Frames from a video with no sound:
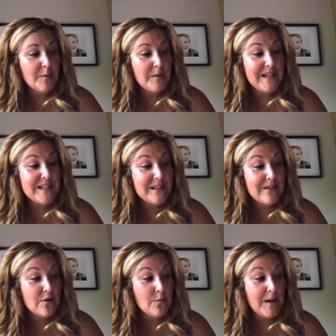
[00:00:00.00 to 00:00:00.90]
but he
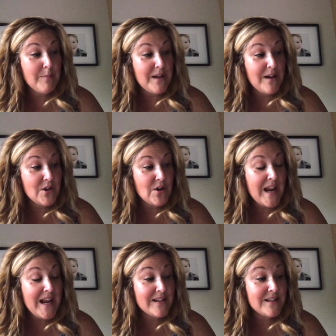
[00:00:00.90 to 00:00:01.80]
slithered away beyond her
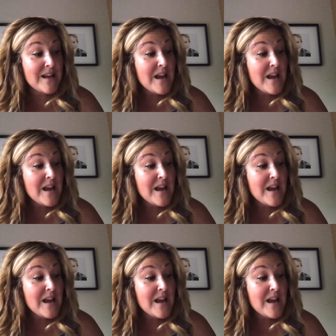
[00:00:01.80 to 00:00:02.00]
hands.